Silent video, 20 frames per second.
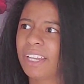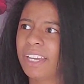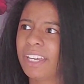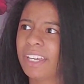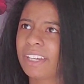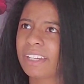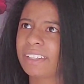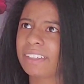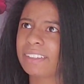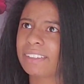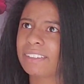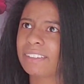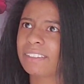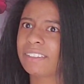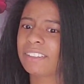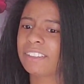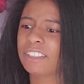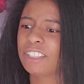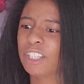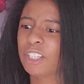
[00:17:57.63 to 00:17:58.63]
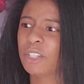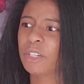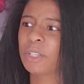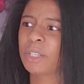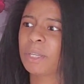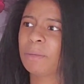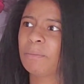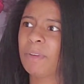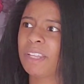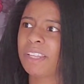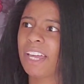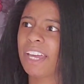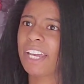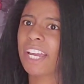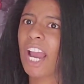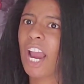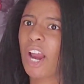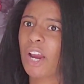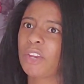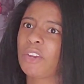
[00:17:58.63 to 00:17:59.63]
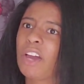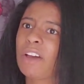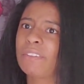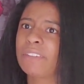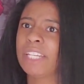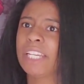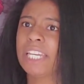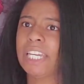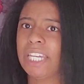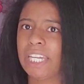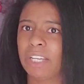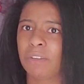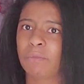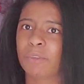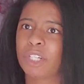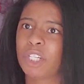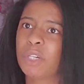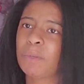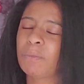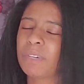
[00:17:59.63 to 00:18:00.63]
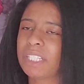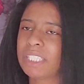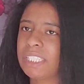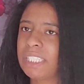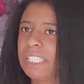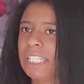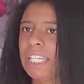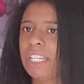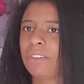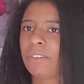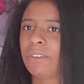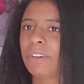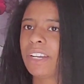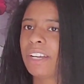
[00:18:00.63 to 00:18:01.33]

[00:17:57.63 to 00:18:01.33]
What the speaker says: like literally be like, Carter, you haven't eaten, what do you want to eat or